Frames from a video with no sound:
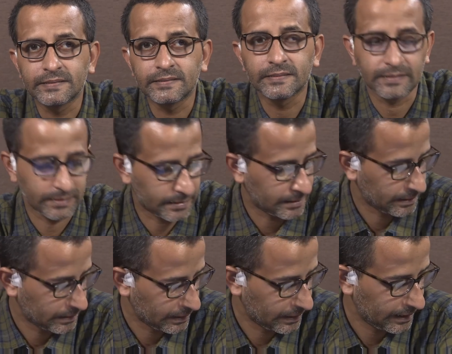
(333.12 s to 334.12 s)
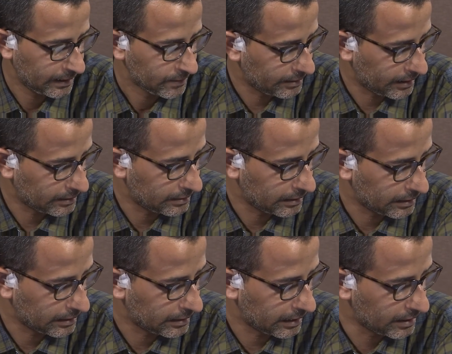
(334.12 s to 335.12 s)
this uh, uh, okay that
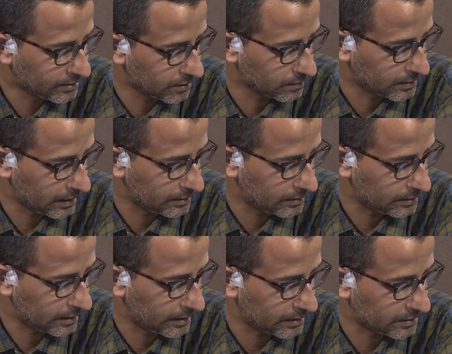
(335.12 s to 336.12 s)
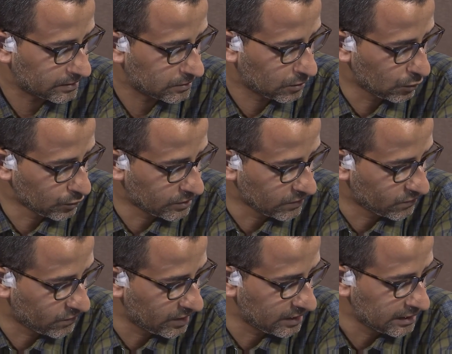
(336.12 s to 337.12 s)
the cultural sciences are
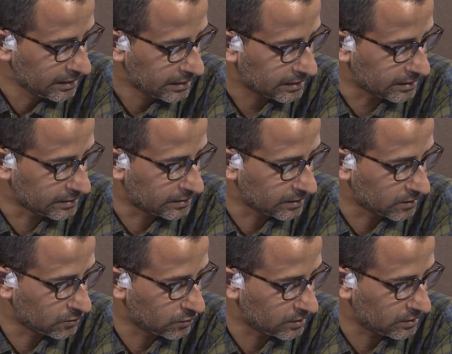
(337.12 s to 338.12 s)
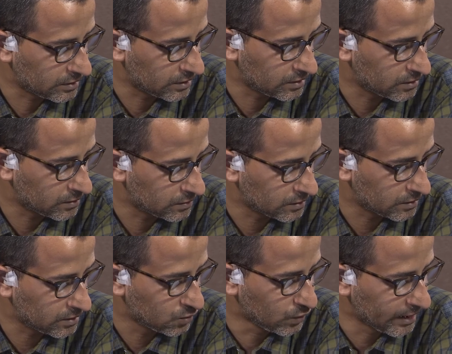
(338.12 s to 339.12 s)
exclusively concerned with the
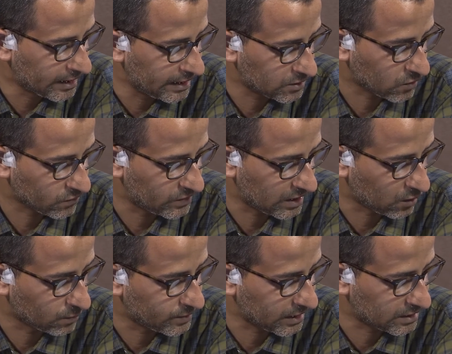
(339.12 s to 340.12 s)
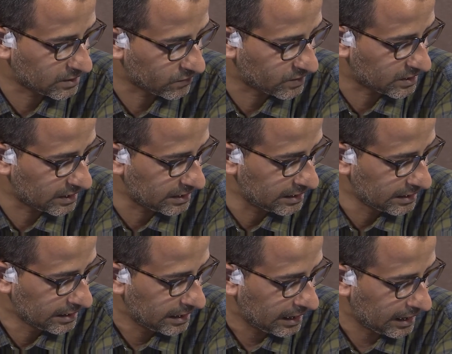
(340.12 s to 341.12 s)
uh, uniqueness of their objects of study
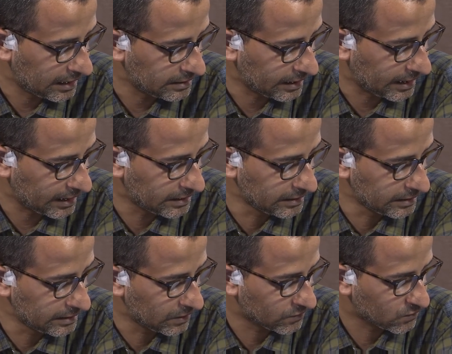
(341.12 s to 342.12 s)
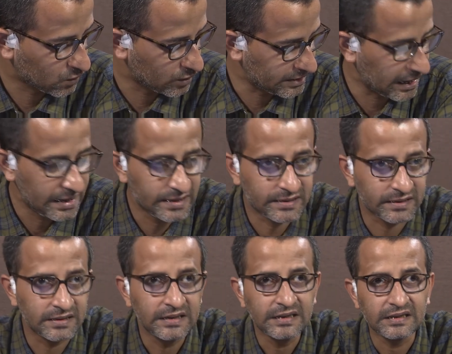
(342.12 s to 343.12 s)
and the category of
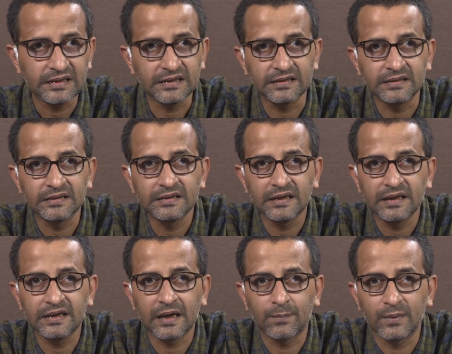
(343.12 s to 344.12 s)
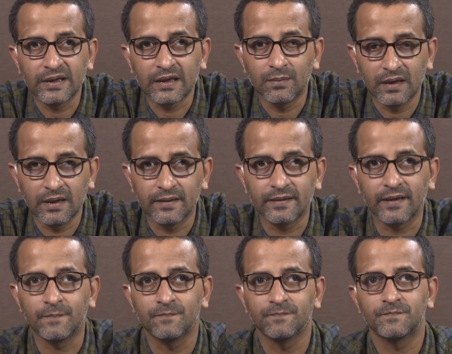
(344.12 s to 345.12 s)
causality is inapplicable in
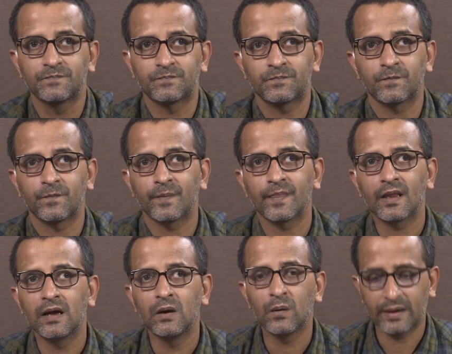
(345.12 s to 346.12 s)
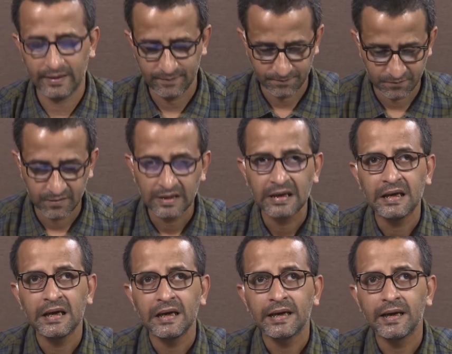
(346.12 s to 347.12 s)
them. Okay.
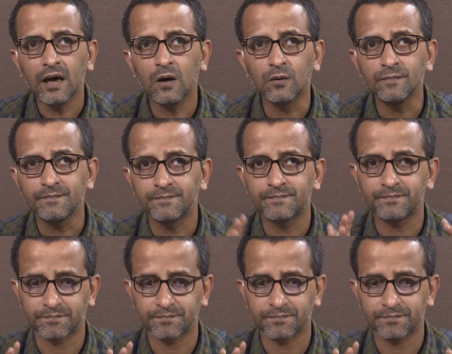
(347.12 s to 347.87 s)
Now,